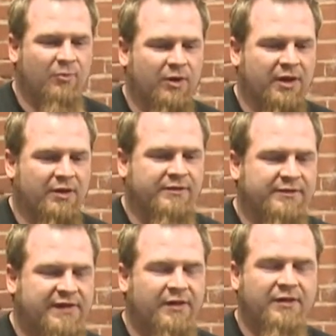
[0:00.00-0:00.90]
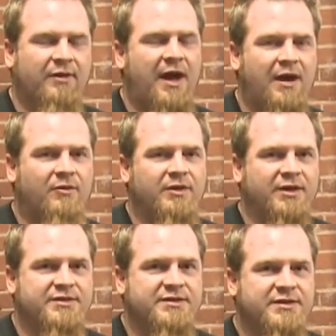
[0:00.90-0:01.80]
We're going to tell you how it
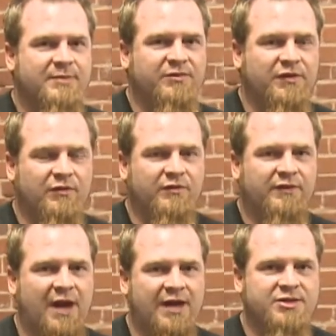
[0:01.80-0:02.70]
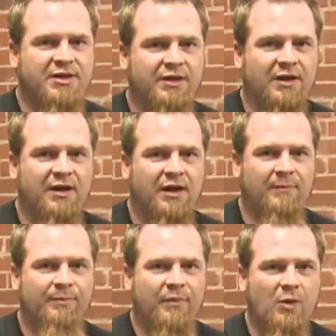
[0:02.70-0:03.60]
is. Keep it tuned to IGN.com.